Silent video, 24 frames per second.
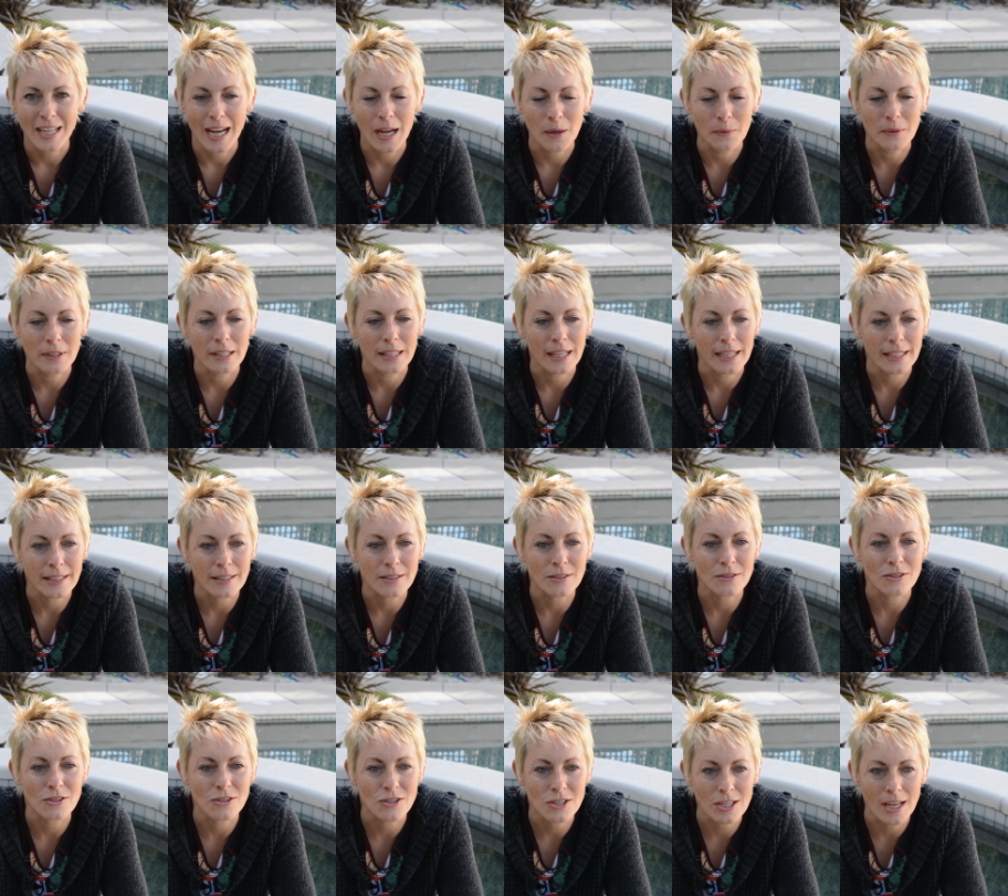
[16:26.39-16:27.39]
I would like
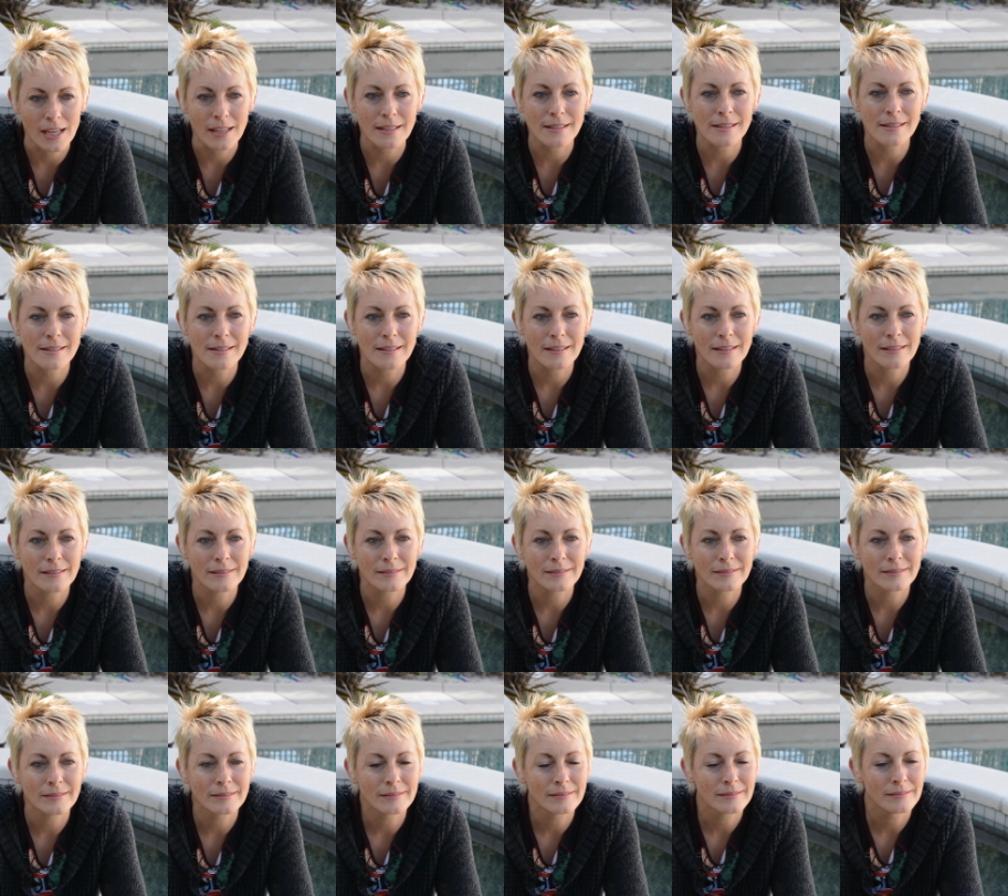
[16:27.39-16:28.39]
to just
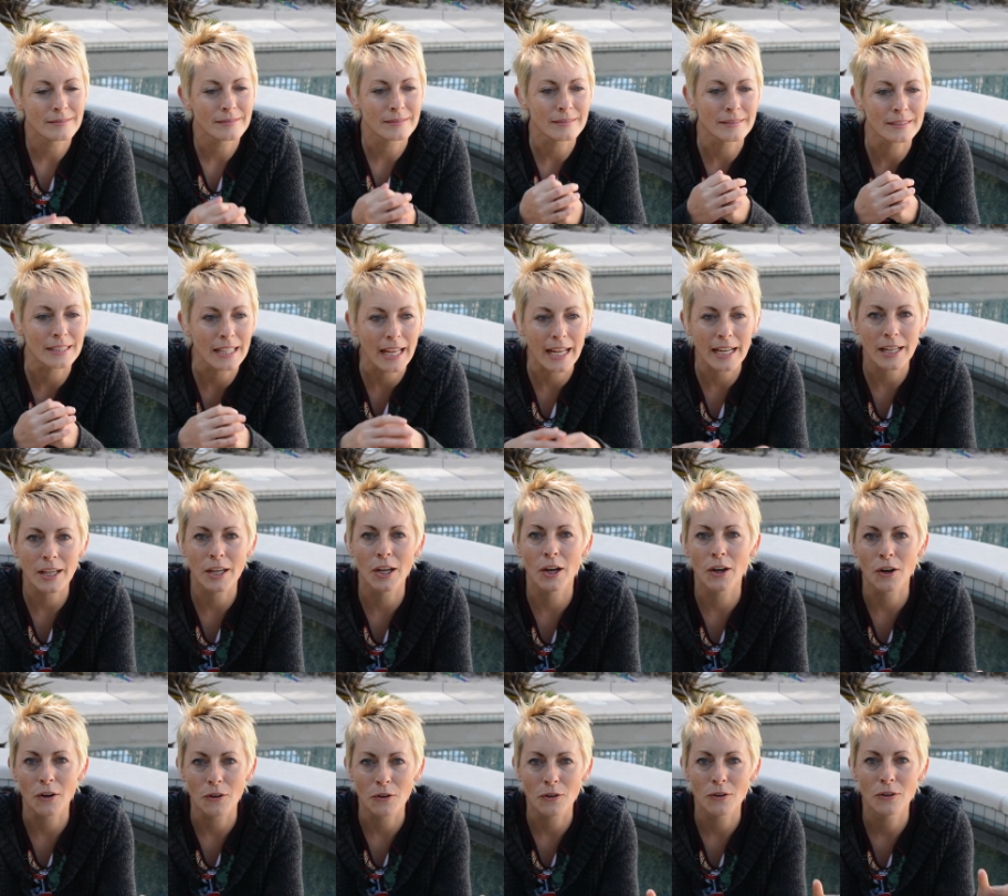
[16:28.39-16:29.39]
let
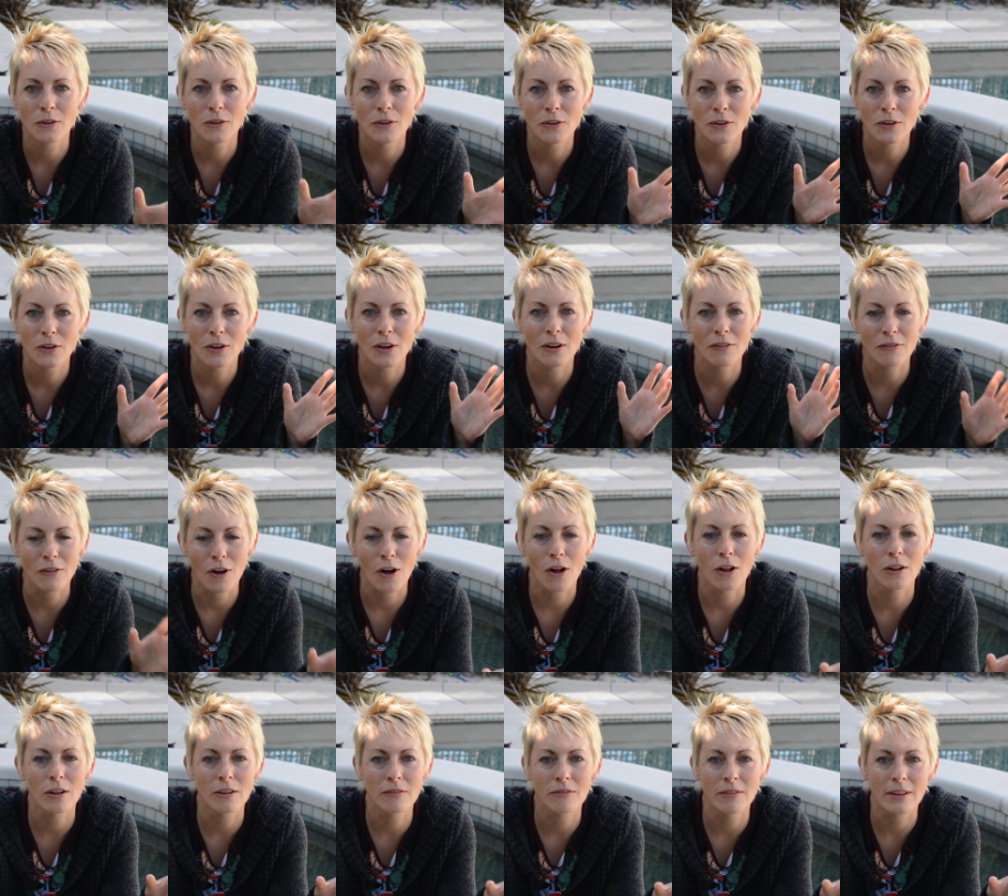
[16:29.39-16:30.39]
go of
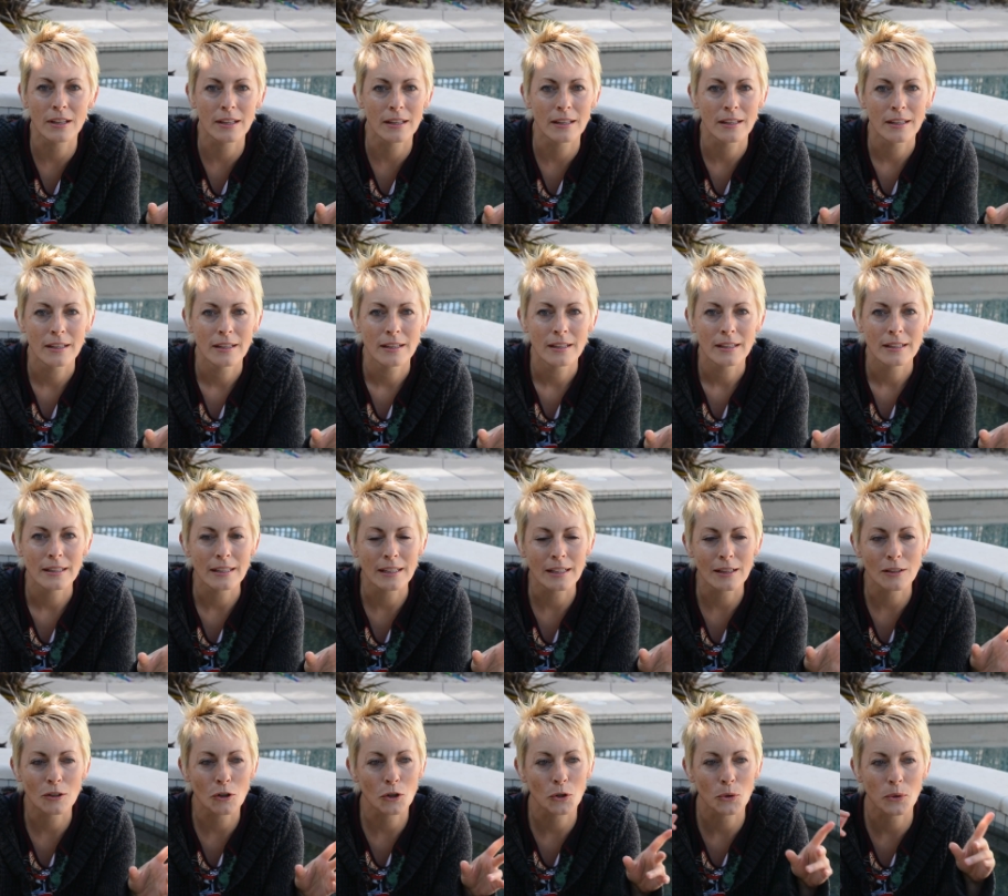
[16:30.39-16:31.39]
all of the
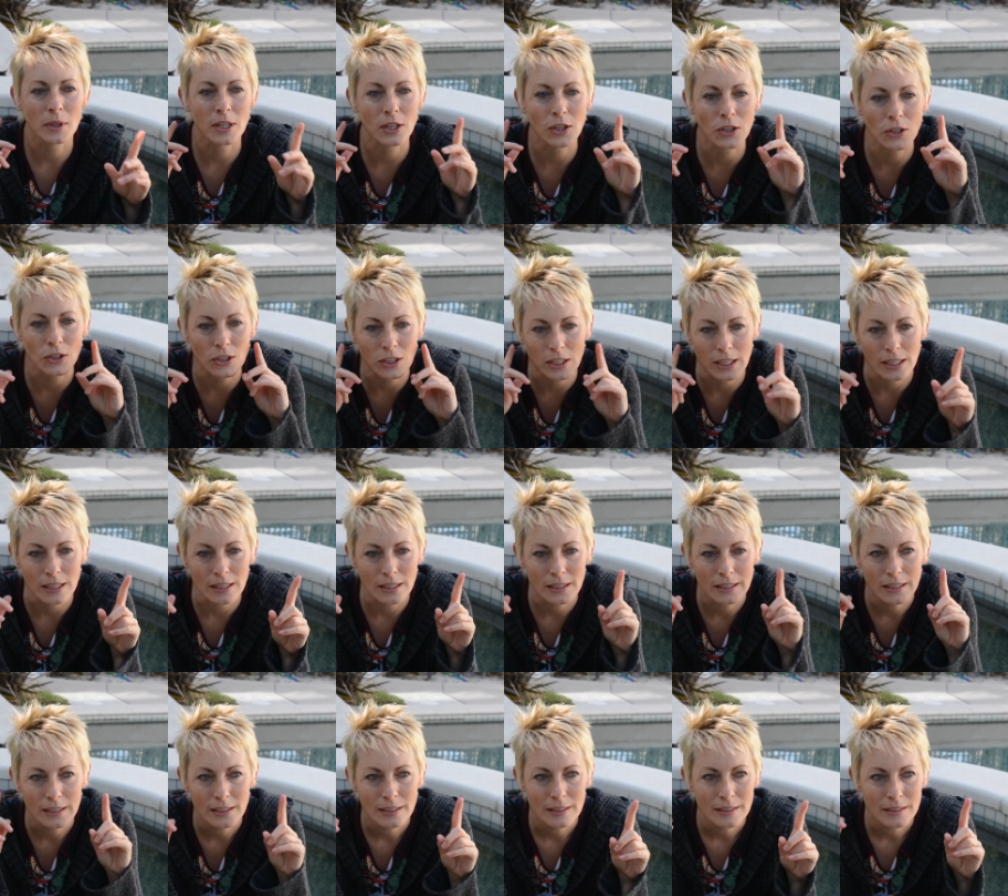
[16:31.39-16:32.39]
little critical
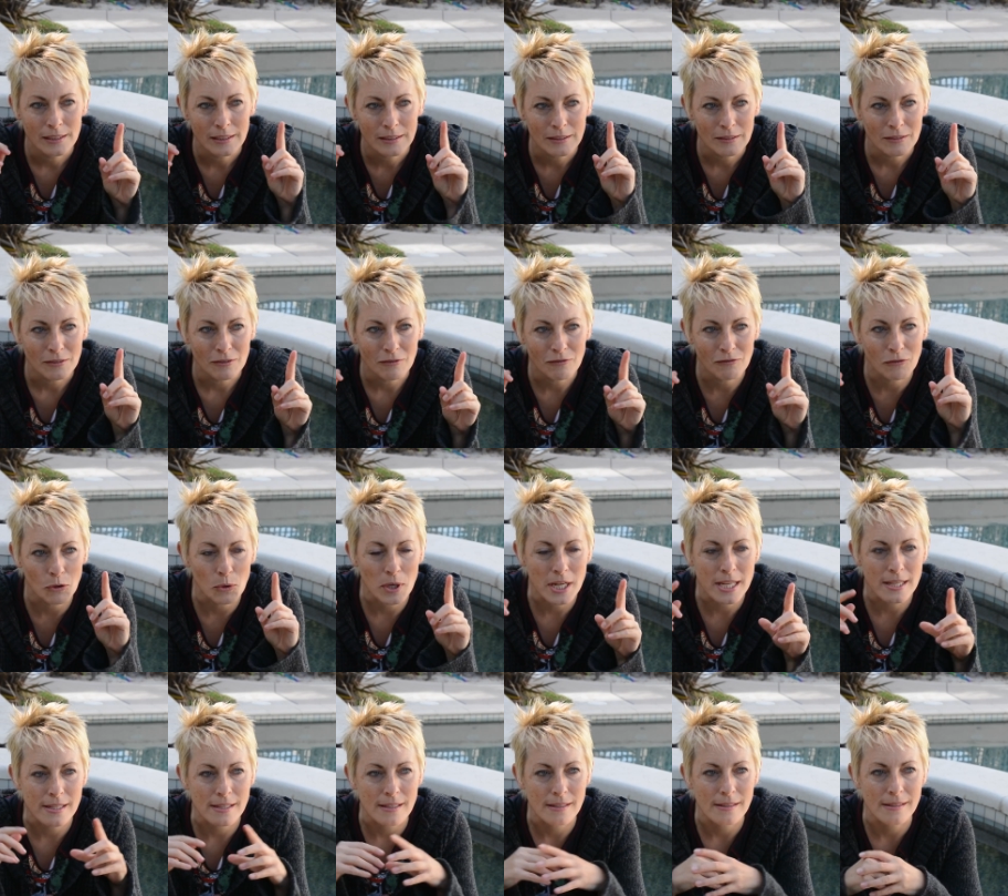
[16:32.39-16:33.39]

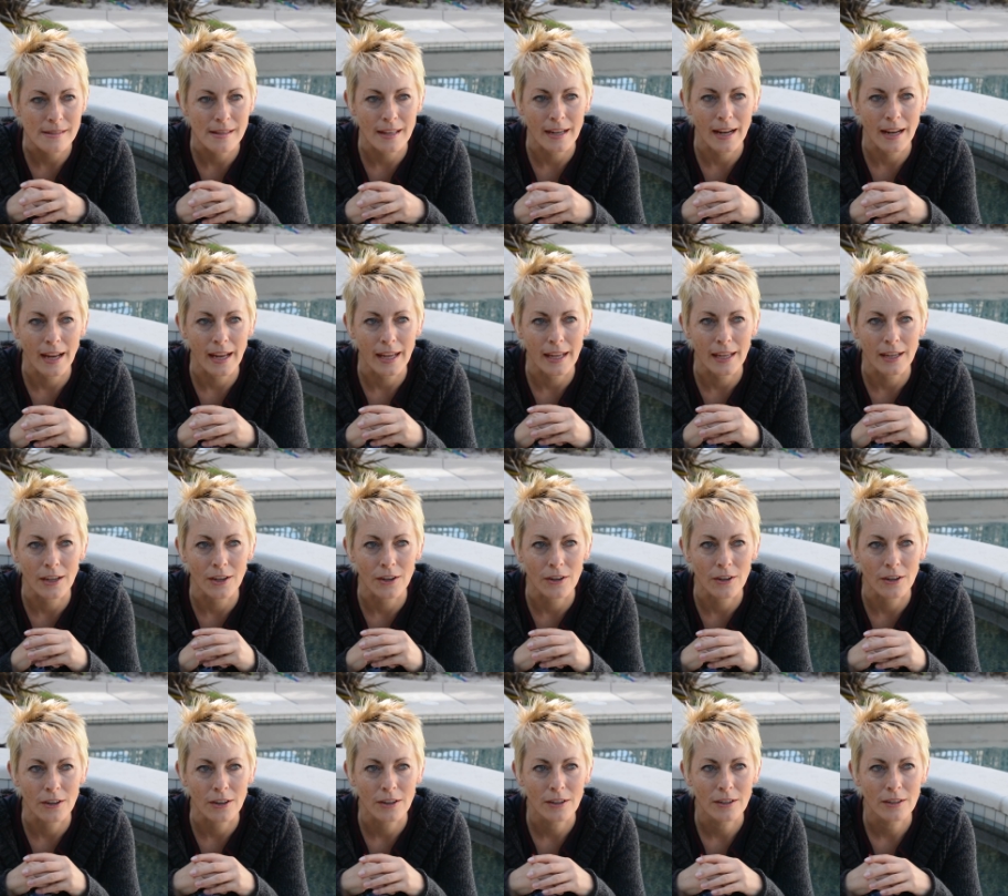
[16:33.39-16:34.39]
voices that I
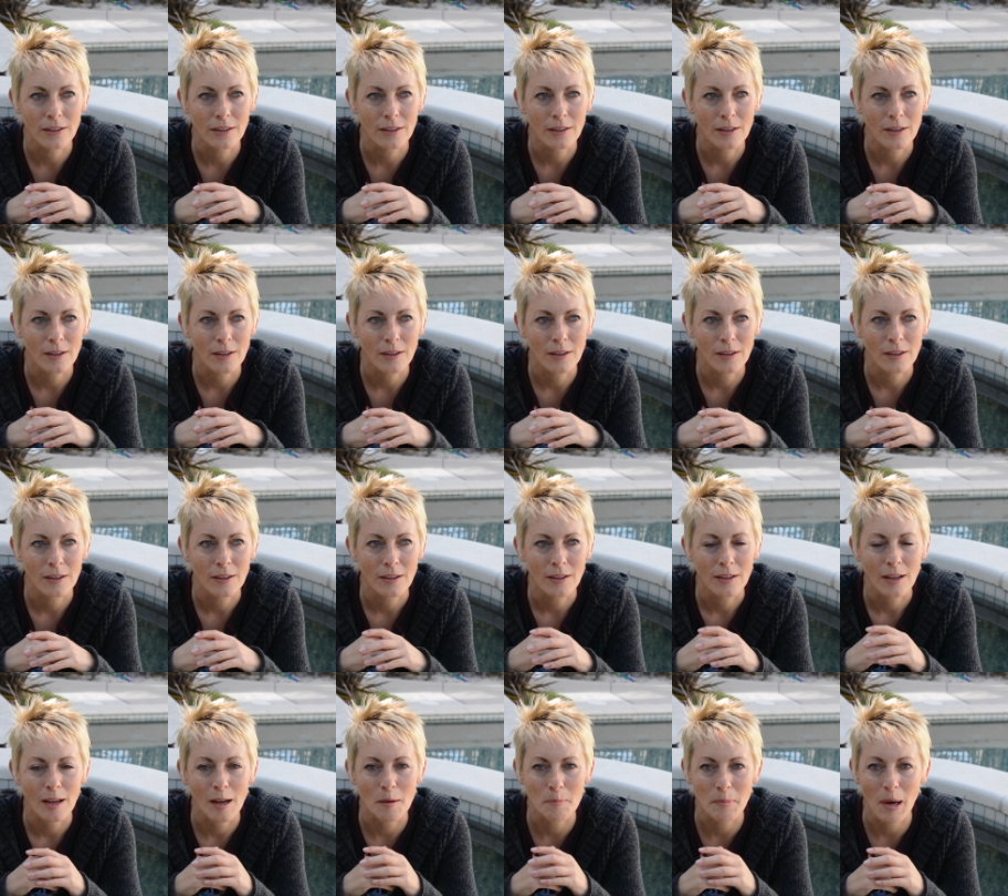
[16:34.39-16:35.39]
hear
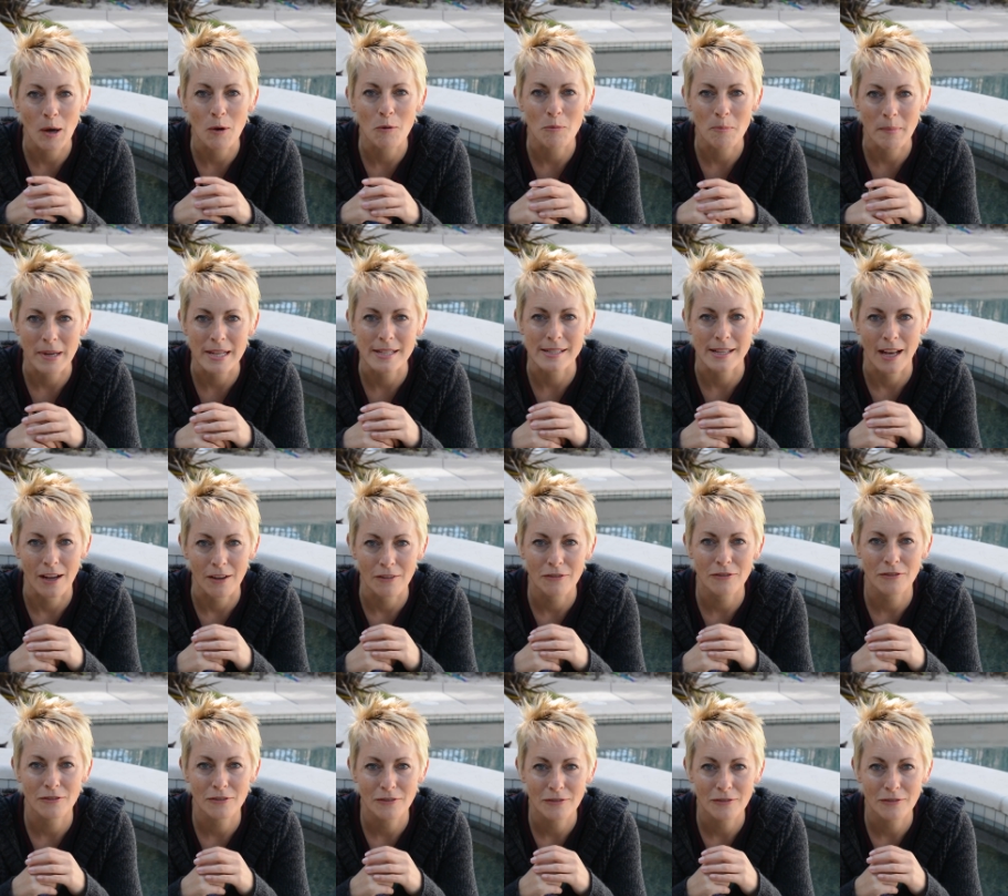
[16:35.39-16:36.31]
about myself.